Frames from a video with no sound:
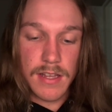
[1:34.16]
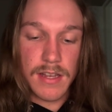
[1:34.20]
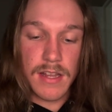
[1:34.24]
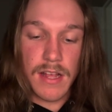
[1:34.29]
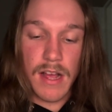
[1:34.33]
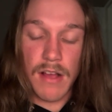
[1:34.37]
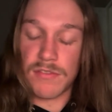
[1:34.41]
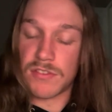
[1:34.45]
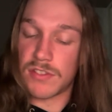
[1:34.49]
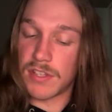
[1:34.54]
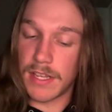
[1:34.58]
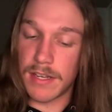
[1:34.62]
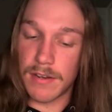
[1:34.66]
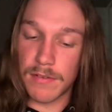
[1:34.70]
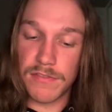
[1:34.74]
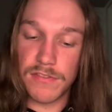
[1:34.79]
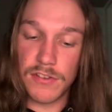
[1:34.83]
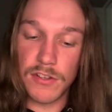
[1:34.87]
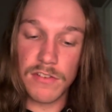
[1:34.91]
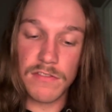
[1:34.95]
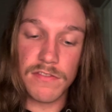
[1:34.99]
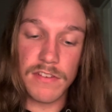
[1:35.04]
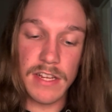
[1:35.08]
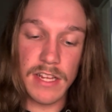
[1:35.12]
I've seen a
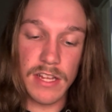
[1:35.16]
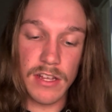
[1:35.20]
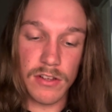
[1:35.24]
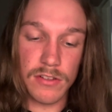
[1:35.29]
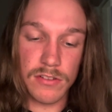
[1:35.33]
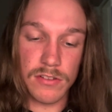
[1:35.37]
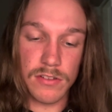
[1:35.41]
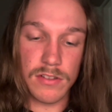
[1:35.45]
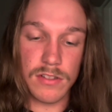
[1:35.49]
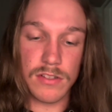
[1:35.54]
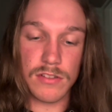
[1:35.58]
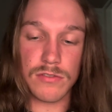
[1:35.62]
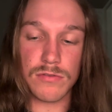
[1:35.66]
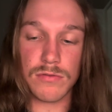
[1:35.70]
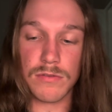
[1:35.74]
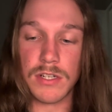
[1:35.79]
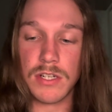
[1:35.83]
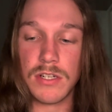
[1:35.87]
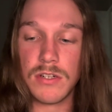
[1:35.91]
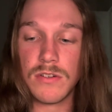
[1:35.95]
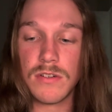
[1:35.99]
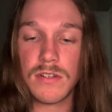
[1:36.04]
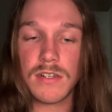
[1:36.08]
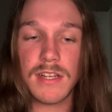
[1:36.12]
few videos on this
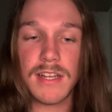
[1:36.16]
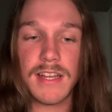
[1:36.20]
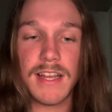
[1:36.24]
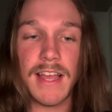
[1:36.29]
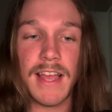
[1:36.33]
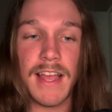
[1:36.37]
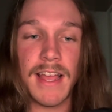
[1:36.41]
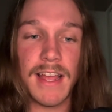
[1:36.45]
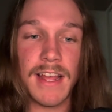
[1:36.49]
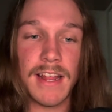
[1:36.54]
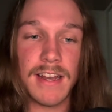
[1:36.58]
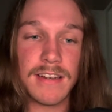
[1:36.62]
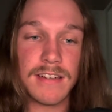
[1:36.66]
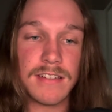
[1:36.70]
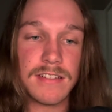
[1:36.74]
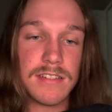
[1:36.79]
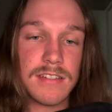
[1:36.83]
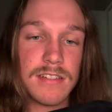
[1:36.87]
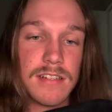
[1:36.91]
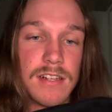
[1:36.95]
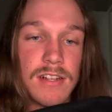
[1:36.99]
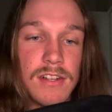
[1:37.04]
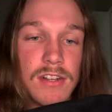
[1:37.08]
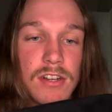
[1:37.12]
reel, and
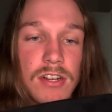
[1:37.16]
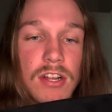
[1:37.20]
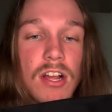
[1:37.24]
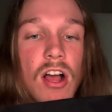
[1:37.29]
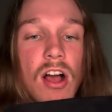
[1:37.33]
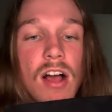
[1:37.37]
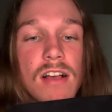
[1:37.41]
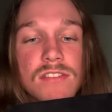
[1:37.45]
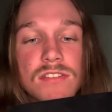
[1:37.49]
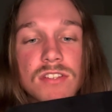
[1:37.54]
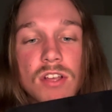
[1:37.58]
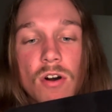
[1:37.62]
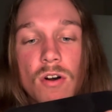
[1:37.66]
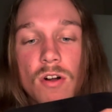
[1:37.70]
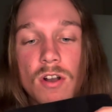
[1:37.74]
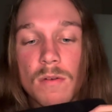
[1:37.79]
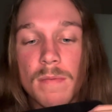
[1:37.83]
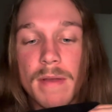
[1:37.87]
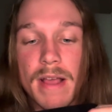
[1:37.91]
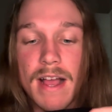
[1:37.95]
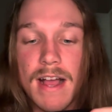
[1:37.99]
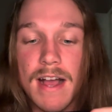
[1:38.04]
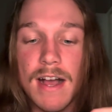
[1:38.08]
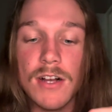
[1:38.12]
a lot of guys go on
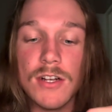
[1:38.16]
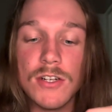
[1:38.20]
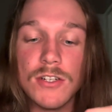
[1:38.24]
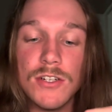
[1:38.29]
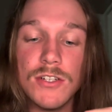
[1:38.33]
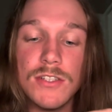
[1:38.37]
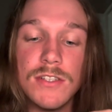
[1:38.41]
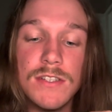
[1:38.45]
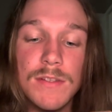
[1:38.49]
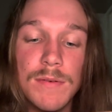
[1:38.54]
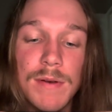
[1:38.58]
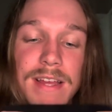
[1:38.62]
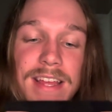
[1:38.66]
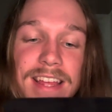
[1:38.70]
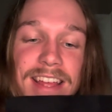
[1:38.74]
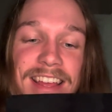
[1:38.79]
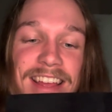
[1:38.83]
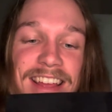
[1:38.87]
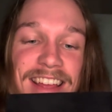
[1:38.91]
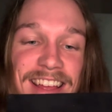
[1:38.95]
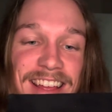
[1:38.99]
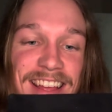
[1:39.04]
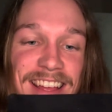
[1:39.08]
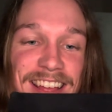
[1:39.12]
about how good
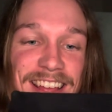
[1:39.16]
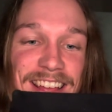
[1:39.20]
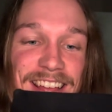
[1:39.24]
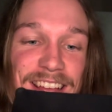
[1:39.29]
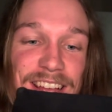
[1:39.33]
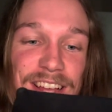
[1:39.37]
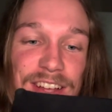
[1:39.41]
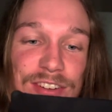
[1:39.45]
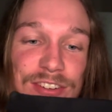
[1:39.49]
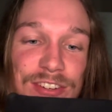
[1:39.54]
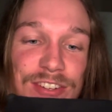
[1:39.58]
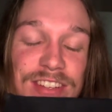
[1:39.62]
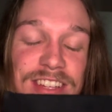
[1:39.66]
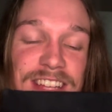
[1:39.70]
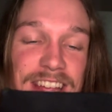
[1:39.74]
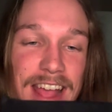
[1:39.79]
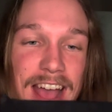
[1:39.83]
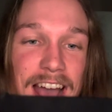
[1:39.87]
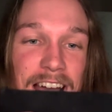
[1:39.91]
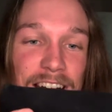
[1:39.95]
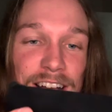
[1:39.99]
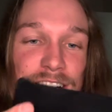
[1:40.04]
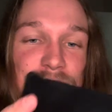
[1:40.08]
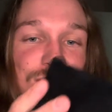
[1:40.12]
the
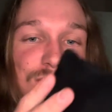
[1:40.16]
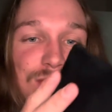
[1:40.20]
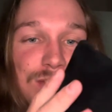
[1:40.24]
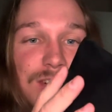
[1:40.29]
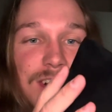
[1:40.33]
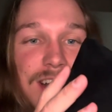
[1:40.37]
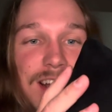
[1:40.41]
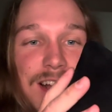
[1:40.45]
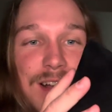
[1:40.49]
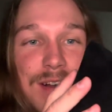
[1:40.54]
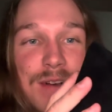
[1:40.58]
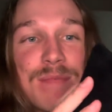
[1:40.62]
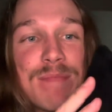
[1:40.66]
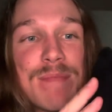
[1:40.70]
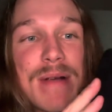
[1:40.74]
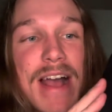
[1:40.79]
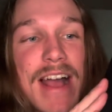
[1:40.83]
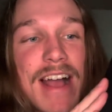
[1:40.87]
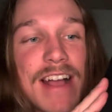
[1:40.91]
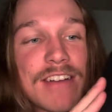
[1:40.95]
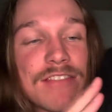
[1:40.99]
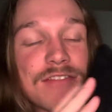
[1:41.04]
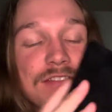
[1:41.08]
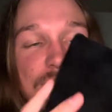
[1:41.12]
actual
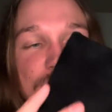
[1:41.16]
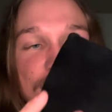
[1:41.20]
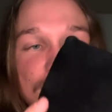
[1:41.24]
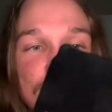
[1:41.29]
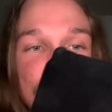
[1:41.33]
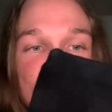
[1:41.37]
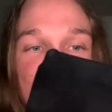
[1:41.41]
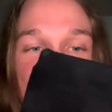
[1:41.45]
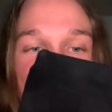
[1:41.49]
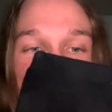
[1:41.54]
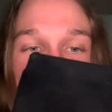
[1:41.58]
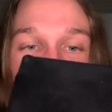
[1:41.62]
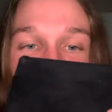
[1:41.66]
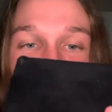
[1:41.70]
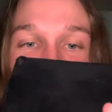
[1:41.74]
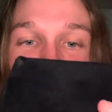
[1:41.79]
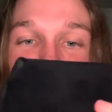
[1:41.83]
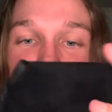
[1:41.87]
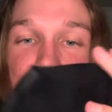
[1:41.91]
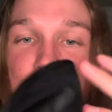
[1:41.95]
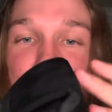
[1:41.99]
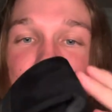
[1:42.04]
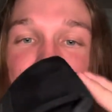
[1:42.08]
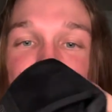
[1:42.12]
bag feels, and
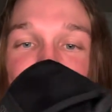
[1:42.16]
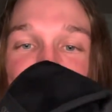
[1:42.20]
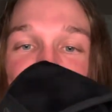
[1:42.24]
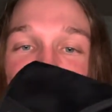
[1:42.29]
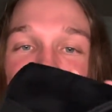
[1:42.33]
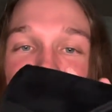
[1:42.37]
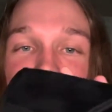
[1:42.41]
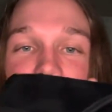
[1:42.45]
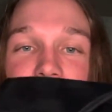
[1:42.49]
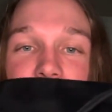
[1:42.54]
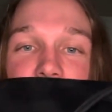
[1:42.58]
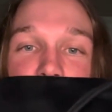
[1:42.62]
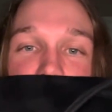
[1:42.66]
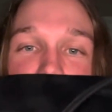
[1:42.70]
my God, are they